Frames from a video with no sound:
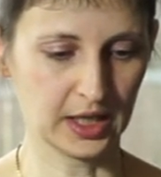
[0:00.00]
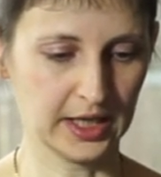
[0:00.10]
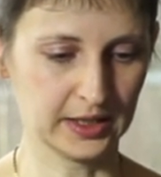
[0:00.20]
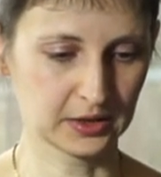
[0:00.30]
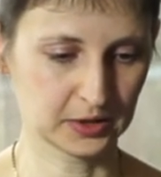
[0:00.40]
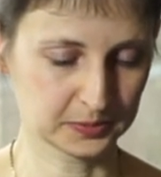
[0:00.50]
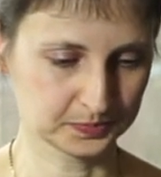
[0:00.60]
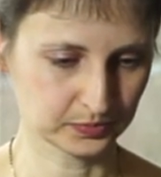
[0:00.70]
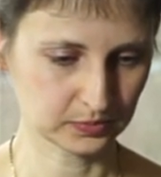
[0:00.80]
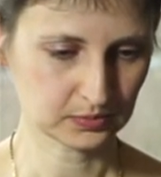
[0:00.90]
And
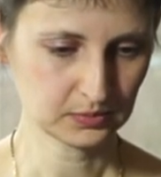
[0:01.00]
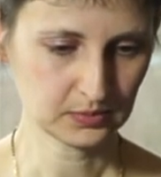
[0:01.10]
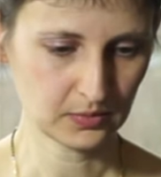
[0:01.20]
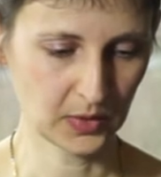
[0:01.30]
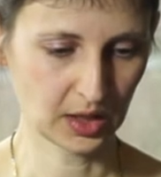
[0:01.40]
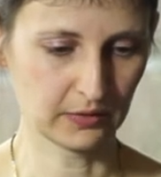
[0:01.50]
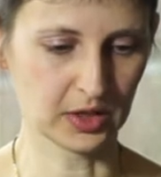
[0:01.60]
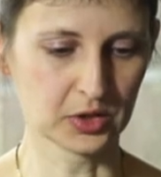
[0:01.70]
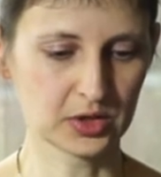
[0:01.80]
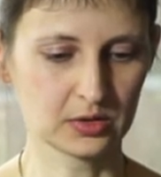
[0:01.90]
we
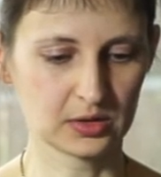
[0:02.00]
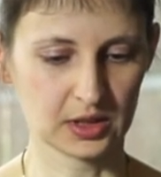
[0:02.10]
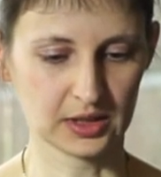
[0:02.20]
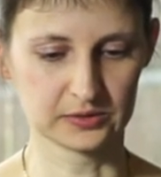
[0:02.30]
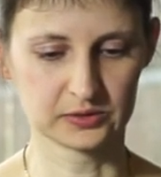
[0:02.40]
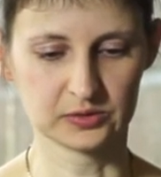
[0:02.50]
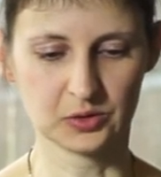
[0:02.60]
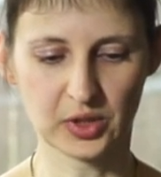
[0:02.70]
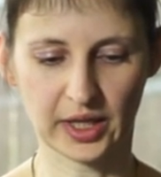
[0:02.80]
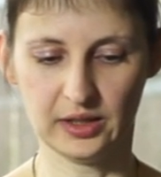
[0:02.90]
also
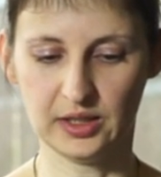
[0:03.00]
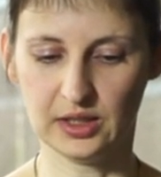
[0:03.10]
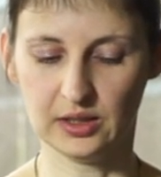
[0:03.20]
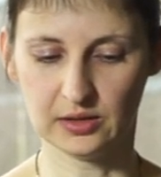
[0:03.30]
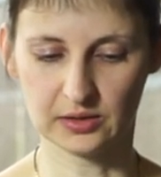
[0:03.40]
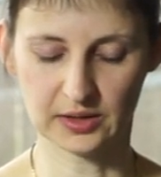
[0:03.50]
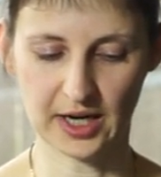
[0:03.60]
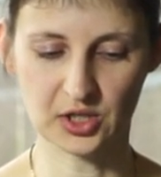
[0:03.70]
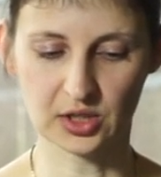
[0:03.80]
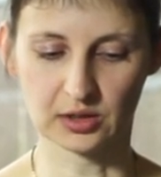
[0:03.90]
look at the
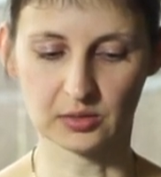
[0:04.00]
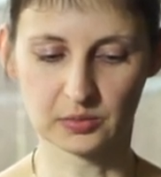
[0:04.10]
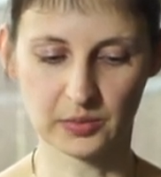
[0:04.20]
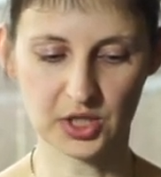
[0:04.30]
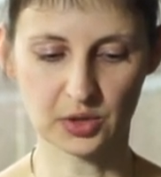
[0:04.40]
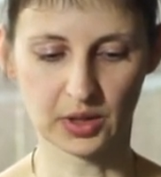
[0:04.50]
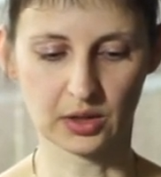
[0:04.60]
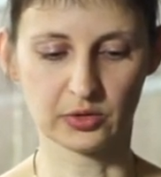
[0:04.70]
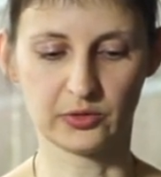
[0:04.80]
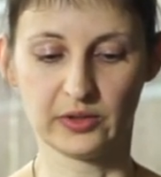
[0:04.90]
actual
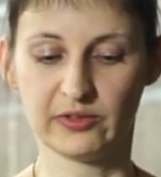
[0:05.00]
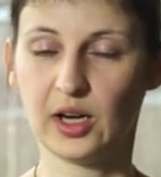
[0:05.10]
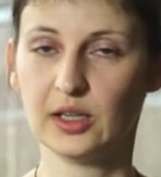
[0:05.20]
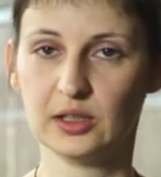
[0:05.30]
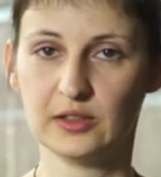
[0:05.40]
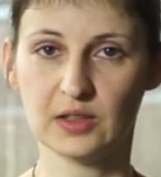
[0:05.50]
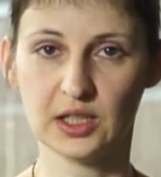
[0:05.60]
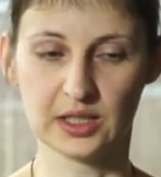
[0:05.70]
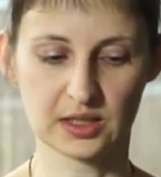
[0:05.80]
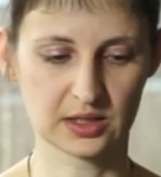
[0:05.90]
measurement of the final
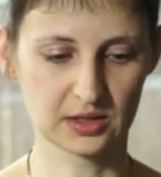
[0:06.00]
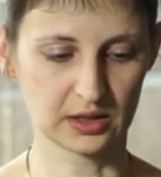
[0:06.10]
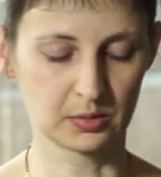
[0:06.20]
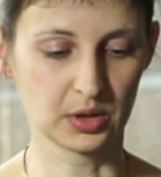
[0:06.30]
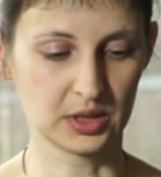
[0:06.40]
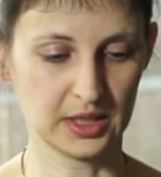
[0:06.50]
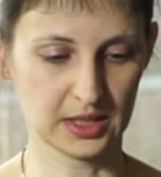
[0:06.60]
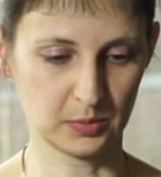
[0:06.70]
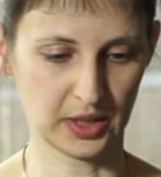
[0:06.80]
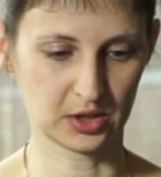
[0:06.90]
device, the quality
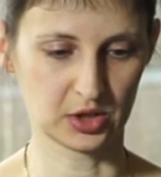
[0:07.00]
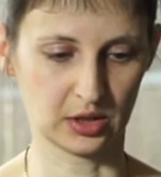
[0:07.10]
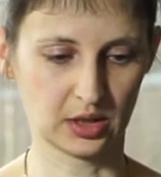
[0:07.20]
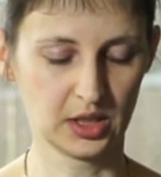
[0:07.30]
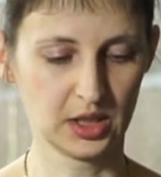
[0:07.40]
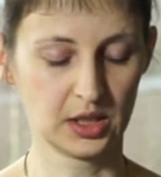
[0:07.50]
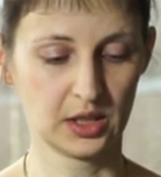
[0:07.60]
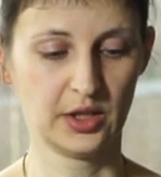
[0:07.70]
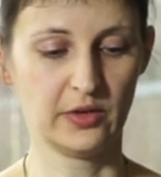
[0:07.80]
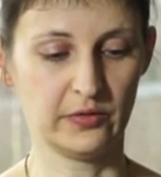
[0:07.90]
inspection.
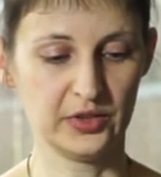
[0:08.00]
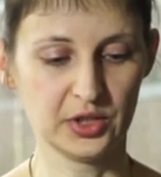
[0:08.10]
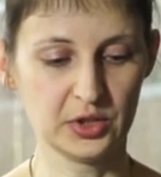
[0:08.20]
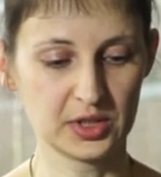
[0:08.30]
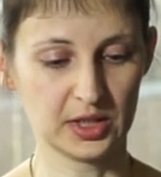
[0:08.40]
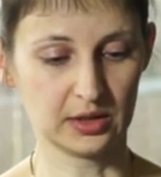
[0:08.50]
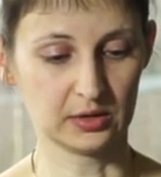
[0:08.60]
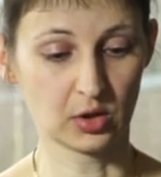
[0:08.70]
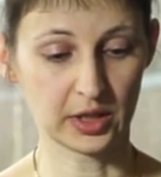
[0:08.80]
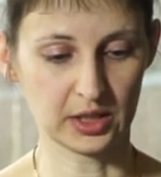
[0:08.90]
We are
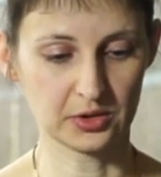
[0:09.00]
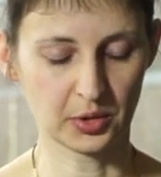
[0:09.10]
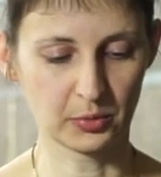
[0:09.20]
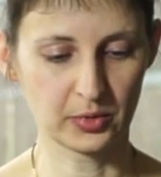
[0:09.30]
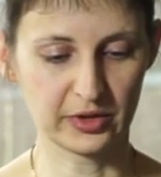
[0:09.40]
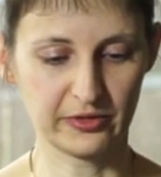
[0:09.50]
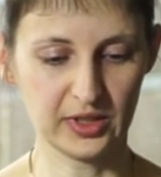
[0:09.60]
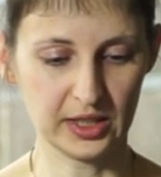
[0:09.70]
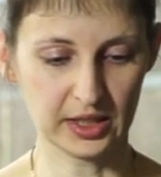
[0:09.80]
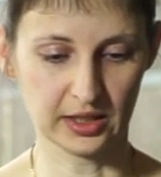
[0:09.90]
using log-in
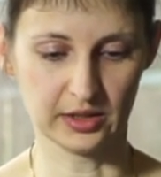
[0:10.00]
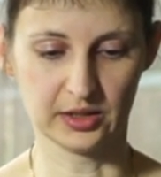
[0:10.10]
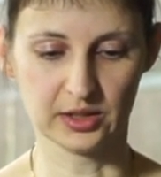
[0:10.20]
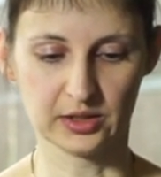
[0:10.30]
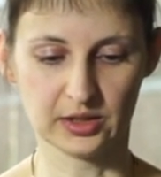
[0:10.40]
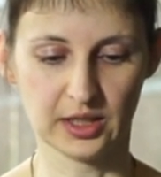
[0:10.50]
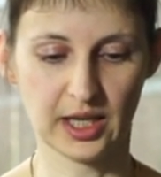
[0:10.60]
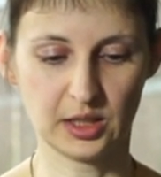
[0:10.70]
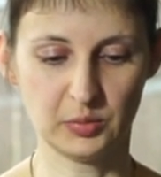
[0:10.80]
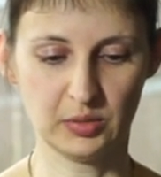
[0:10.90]
tomography and
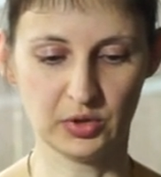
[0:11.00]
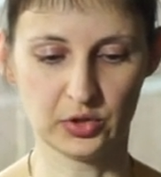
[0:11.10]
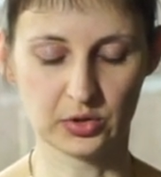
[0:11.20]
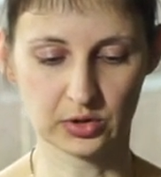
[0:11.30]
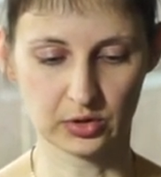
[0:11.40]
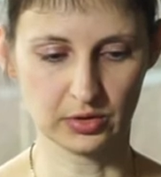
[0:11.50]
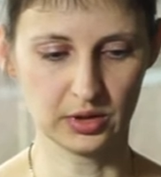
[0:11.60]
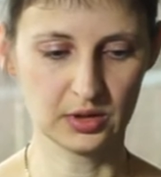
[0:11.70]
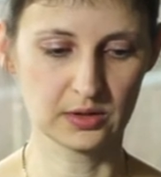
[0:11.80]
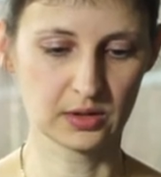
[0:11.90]
light beam induced
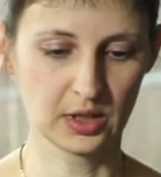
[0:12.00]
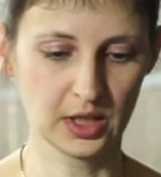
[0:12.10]
current,